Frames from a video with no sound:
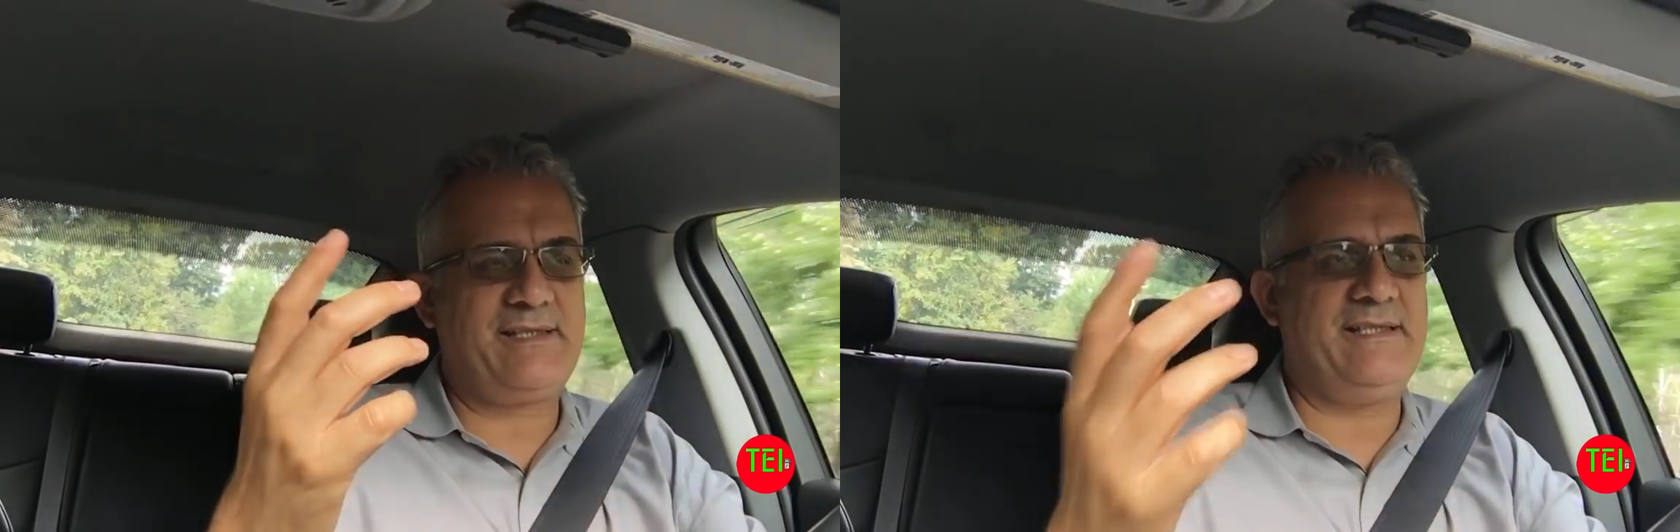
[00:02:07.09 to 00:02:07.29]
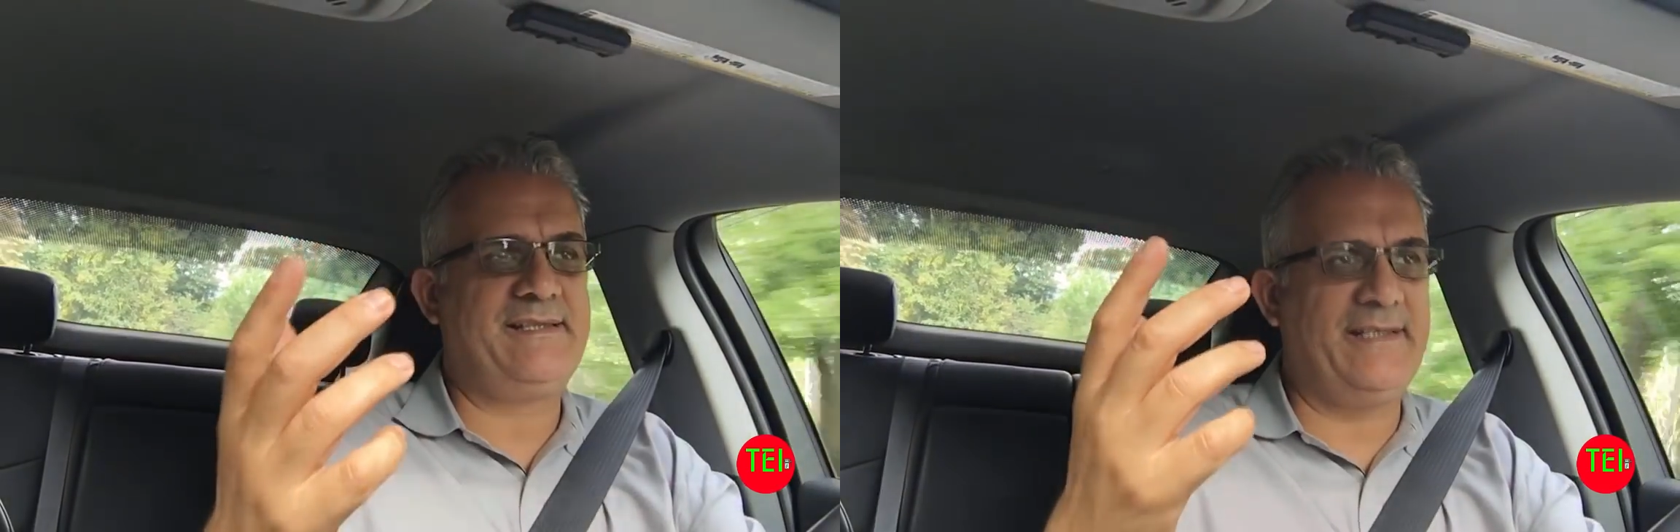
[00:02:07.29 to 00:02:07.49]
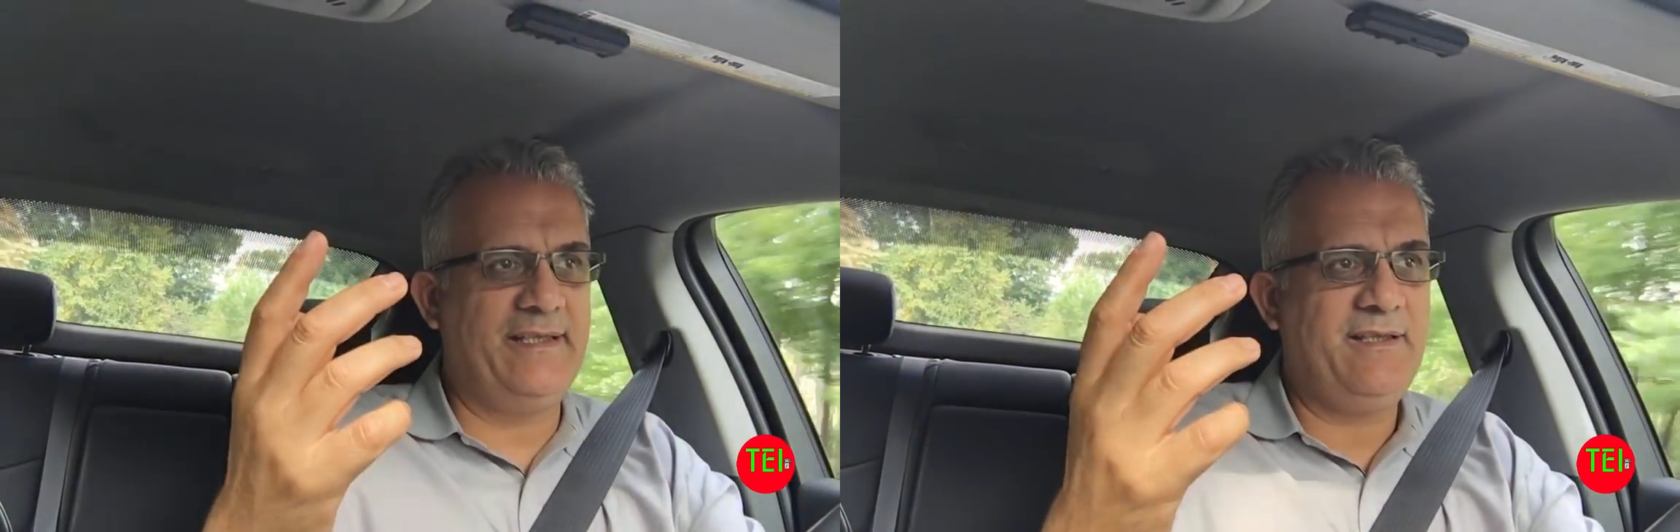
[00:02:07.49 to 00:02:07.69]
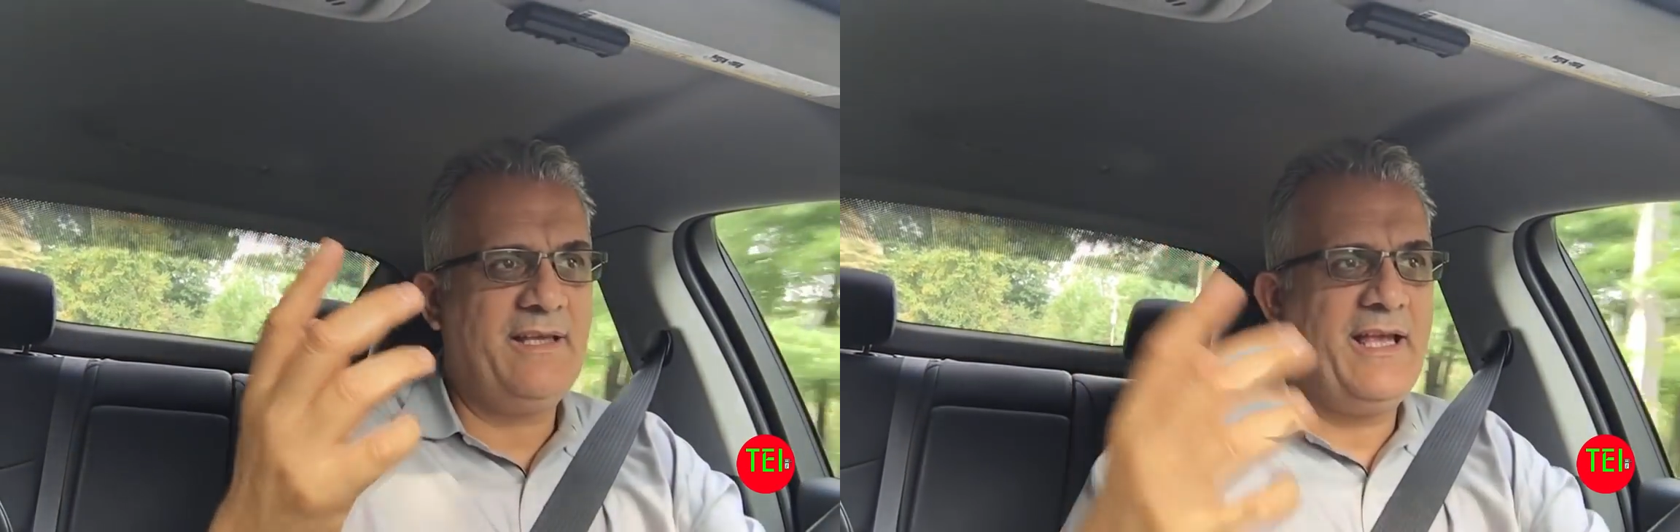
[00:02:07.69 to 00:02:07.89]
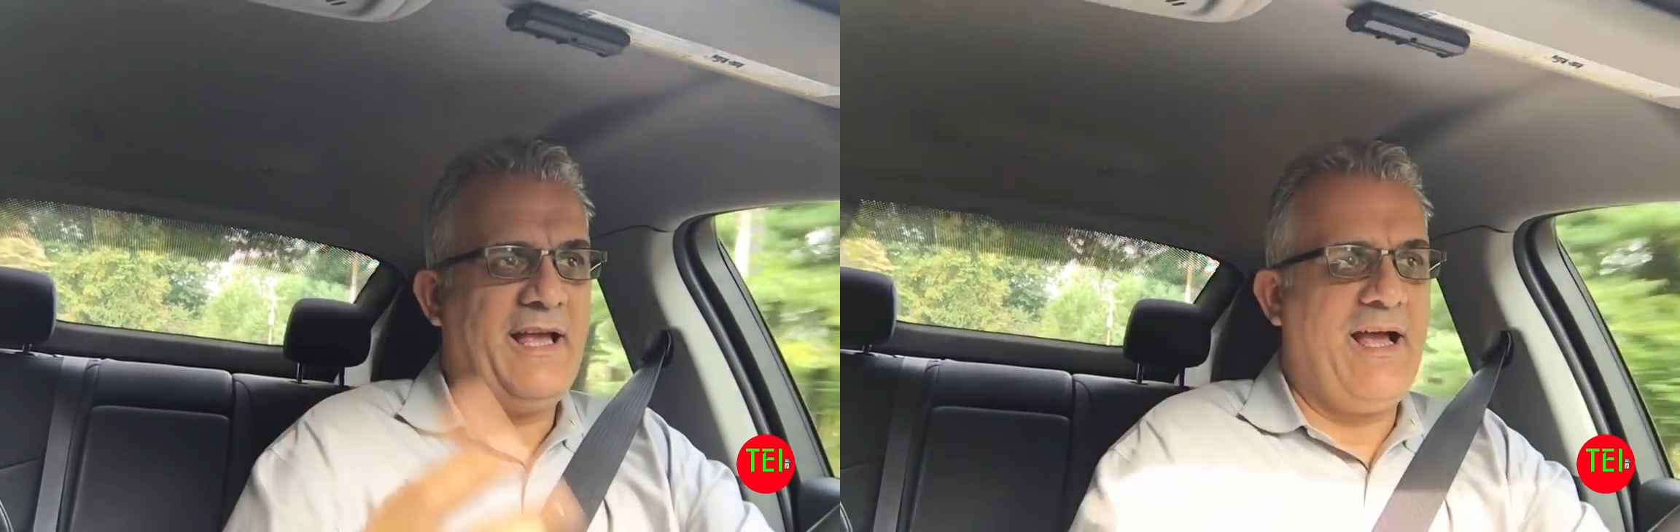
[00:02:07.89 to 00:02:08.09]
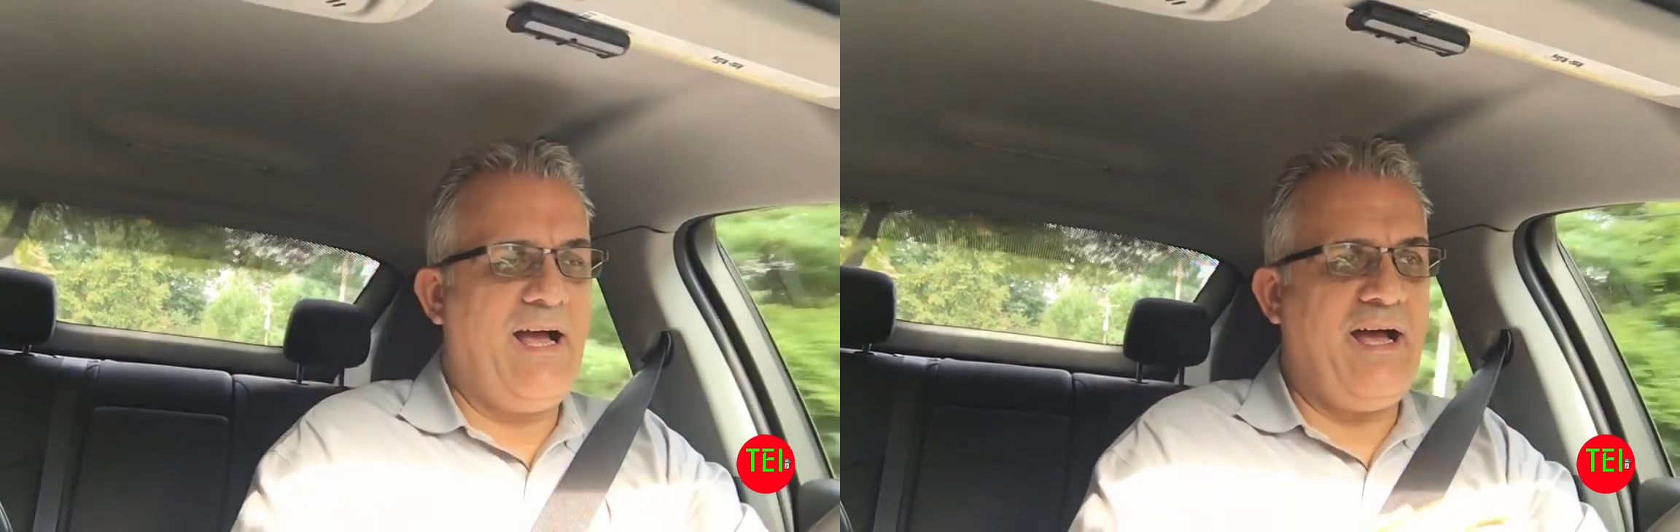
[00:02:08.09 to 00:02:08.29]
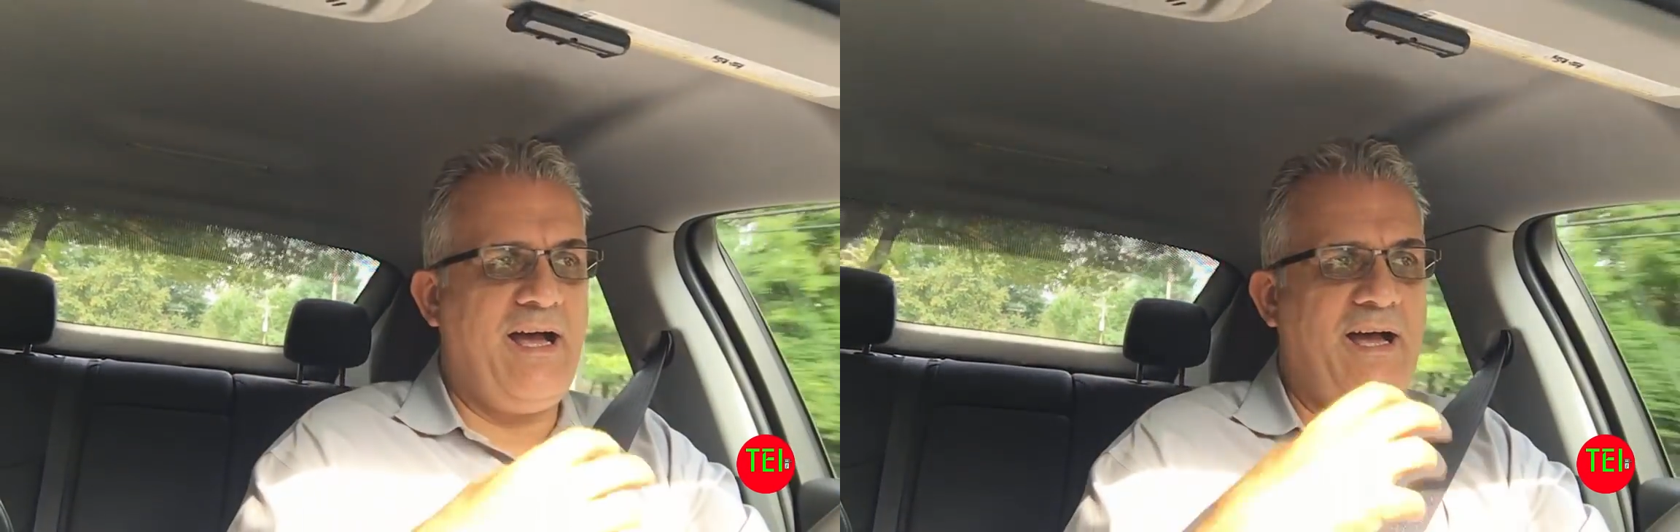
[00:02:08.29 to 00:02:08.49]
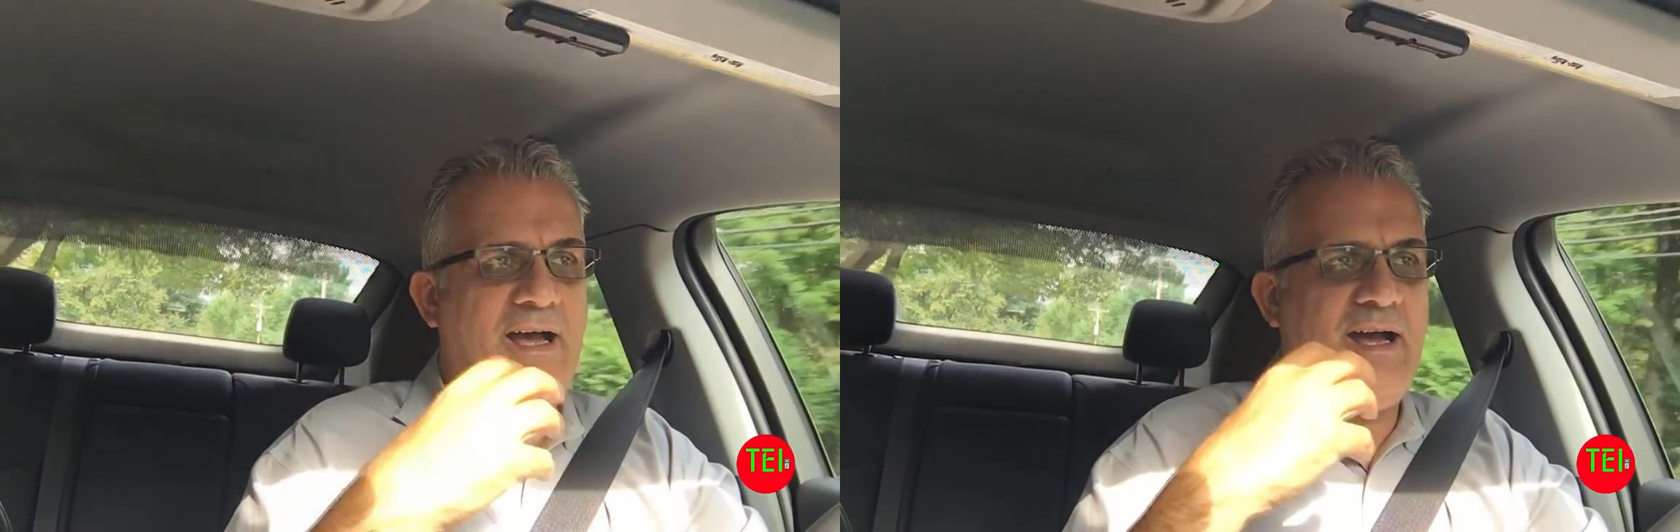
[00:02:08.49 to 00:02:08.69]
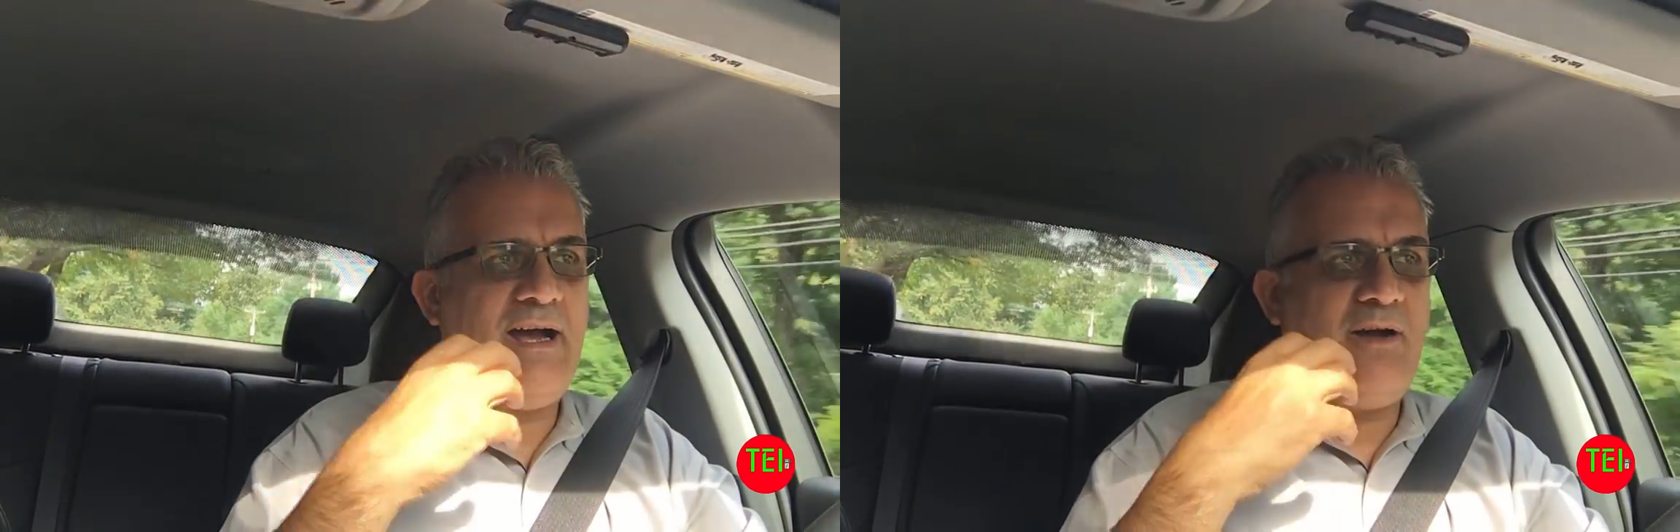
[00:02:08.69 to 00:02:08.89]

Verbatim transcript: SEC uh,